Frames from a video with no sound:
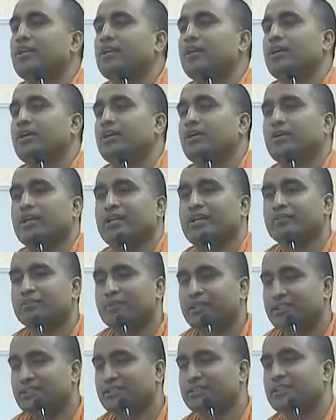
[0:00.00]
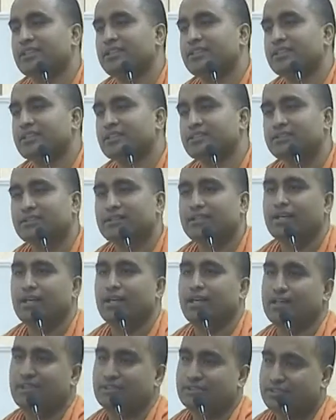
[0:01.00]
administrators are
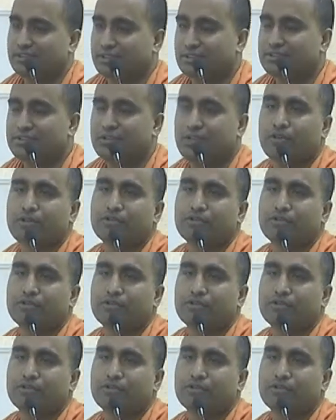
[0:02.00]
stressed out.